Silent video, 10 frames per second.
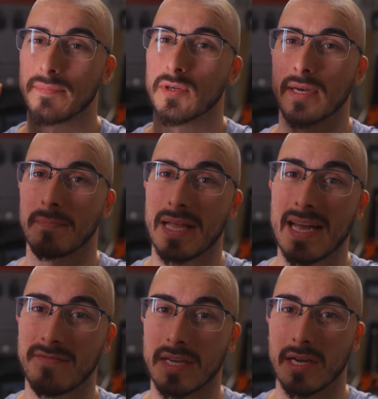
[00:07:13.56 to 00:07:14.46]
I'm doing a
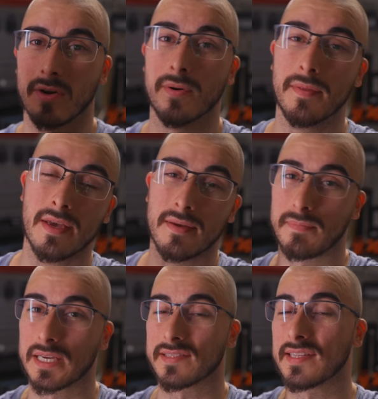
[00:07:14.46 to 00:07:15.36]
planned video,
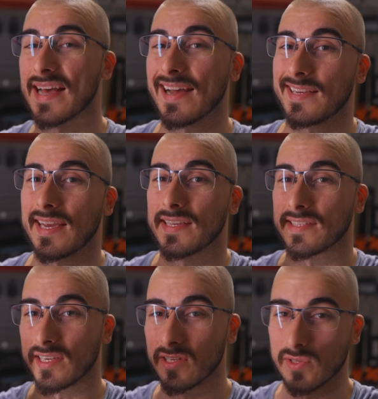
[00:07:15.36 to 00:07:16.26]
because in that case,
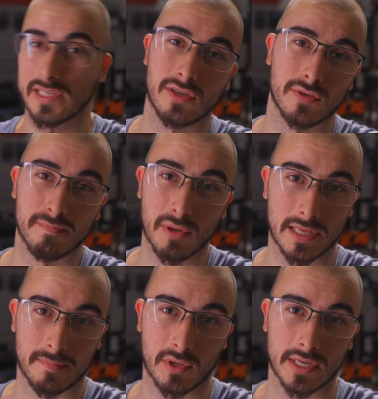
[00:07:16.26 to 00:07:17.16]
I usually use
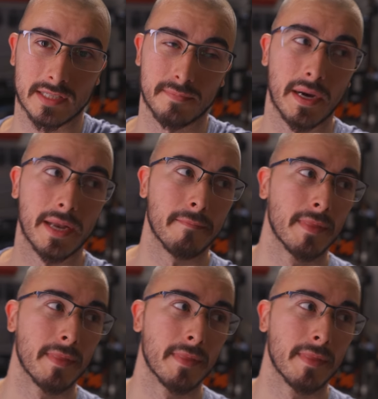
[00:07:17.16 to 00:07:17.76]
bullet points. But